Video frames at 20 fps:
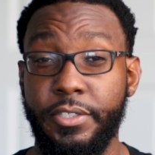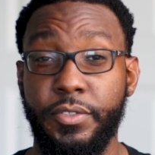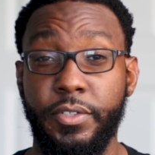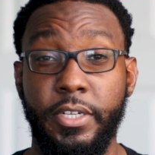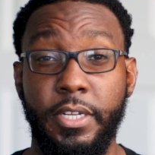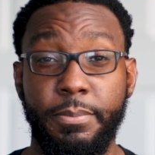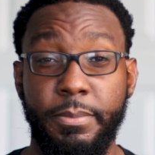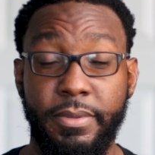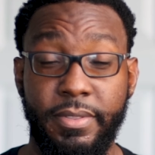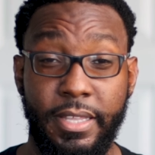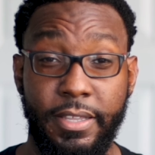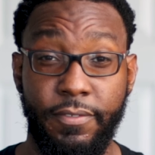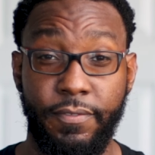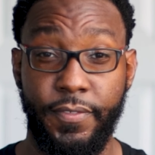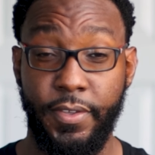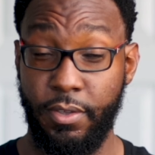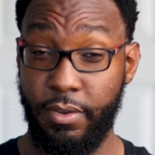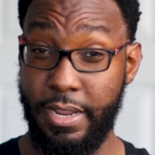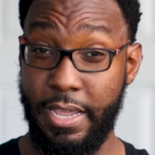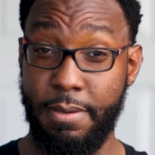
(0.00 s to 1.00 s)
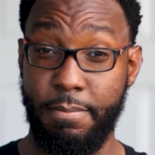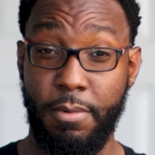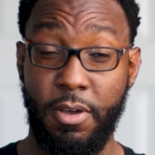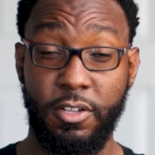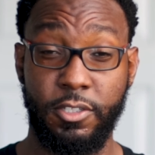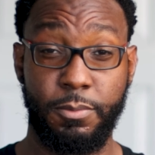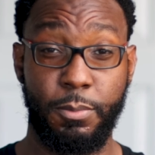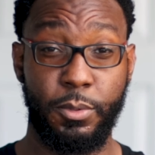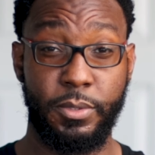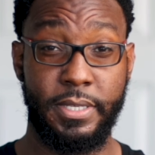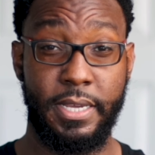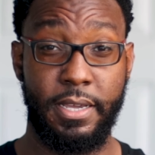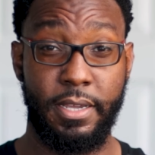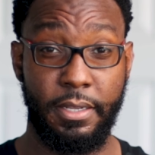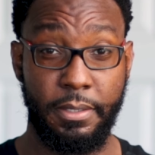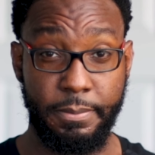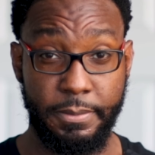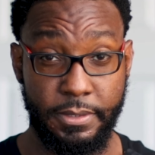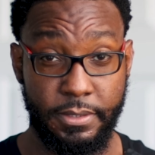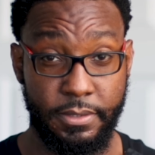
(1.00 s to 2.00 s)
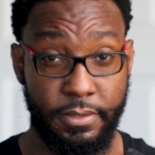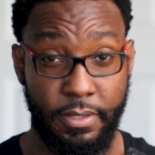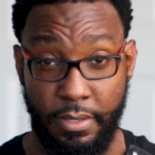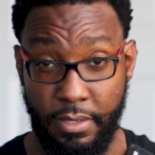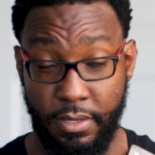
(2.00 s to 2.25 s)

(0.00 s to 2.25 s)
dream that they failed at multiple times?